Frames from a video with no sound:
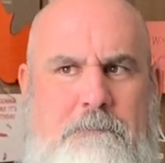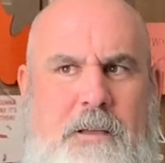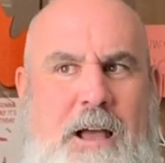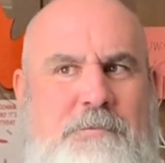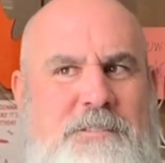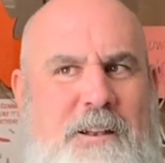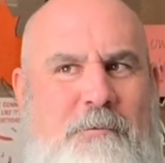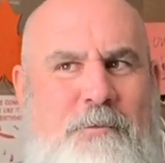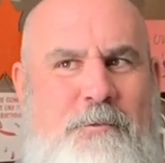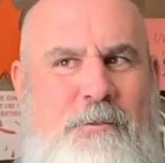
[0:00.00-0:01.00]
I was on a
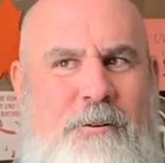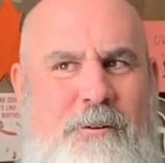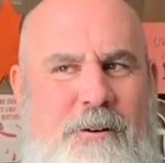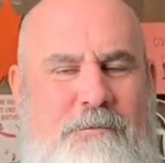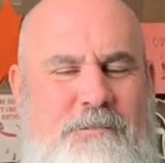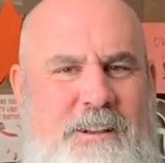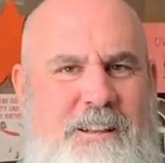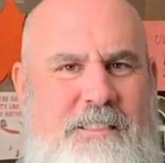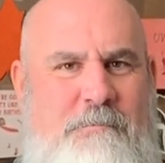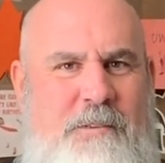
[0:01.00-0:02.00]
roll of
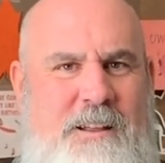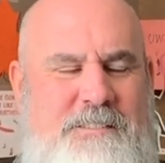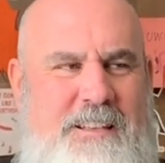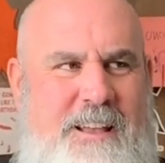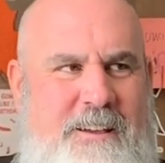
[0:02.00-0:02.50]
reading them right side